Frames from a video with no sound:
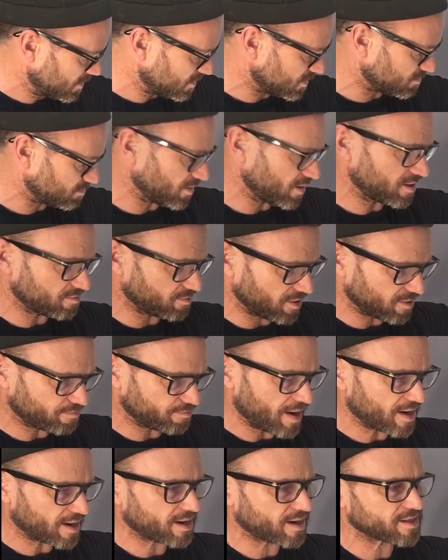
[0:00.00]
This is where the
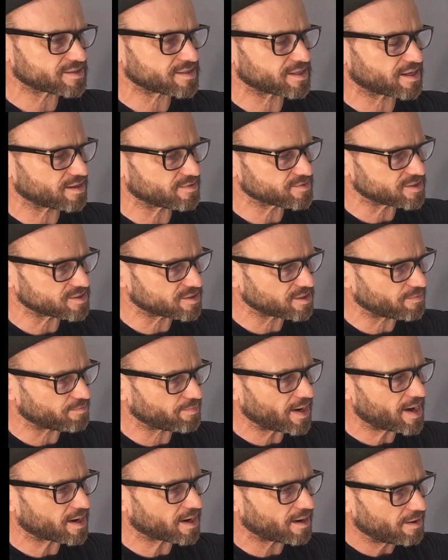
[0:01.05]
back cutting comes in. So you
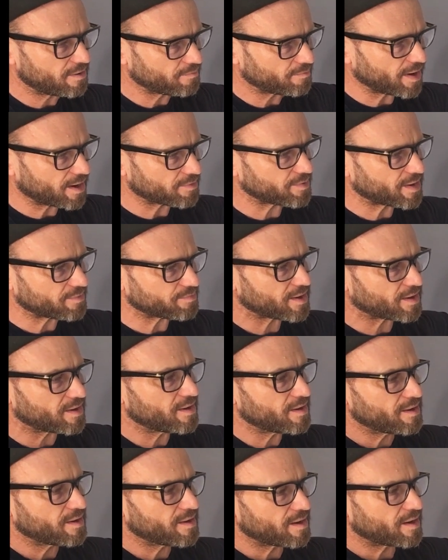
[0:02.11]
back,
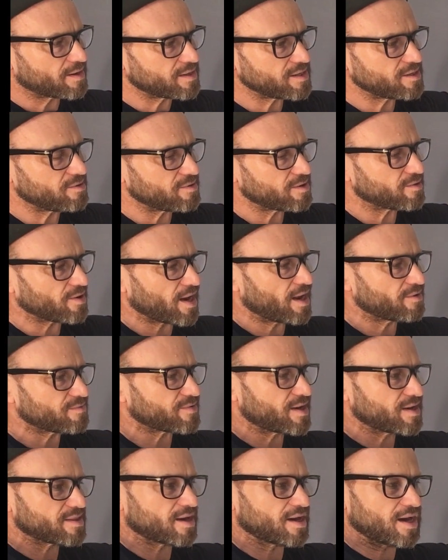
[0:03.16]
and then you
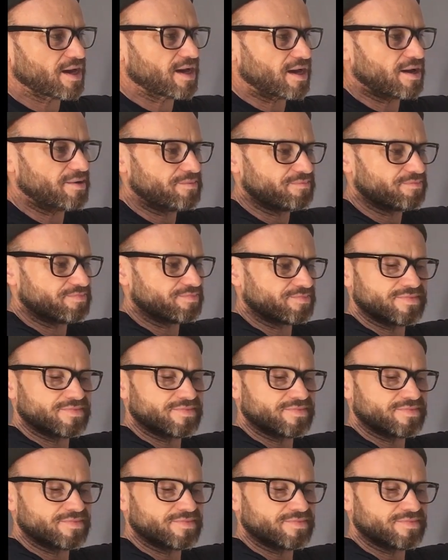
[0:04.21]
elevate the hair